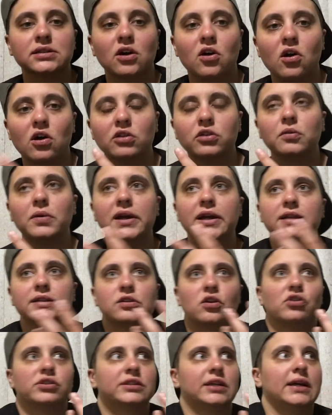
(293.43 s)
all the way
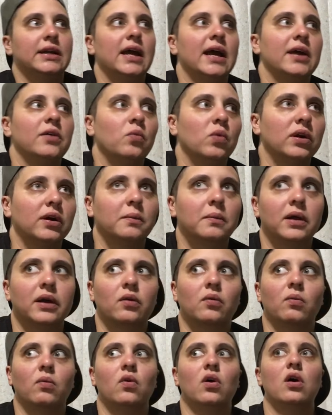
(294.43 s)
until today, when I'm like,
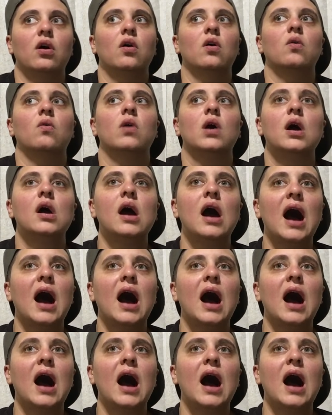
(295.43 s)
whoa,